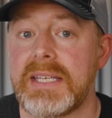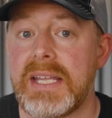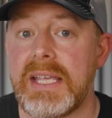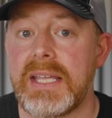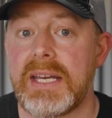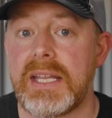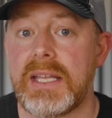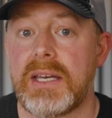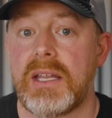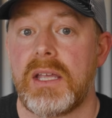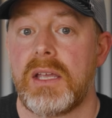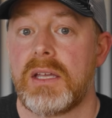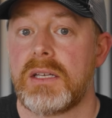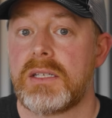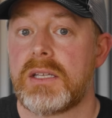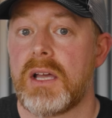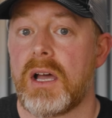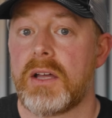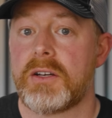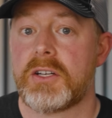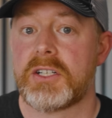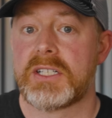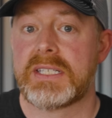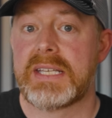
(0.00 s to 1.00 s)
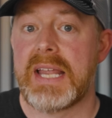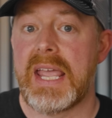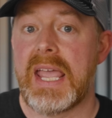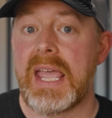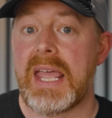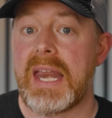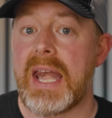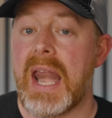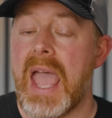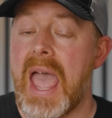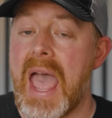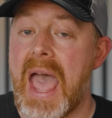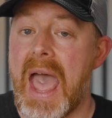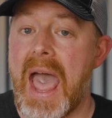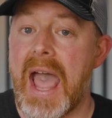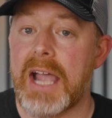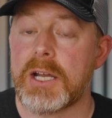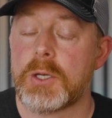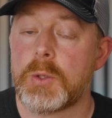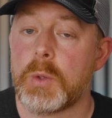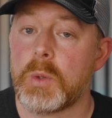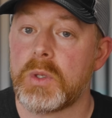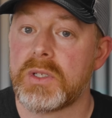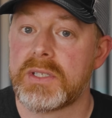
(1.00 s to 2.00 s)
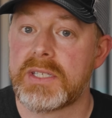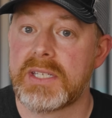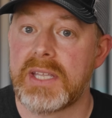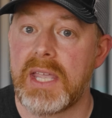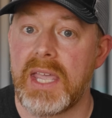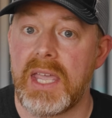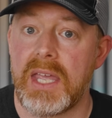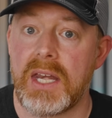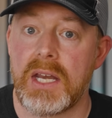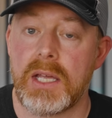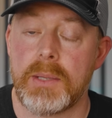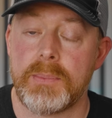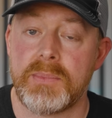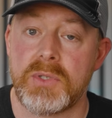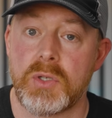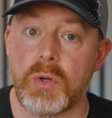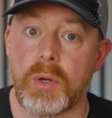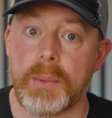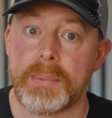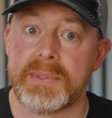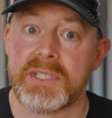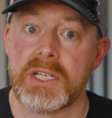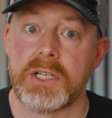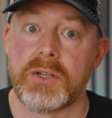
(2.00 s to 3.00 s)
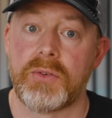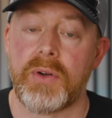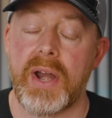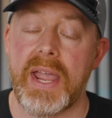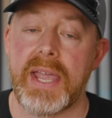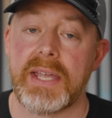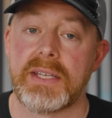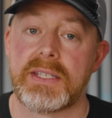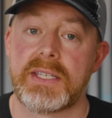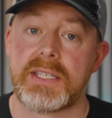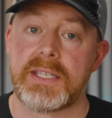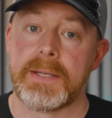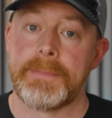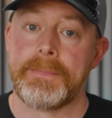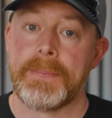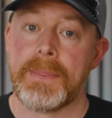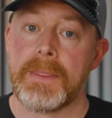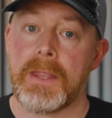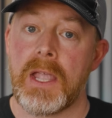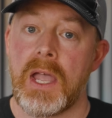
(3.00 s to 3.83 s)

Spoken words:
needed to understand actual skin absorption rates.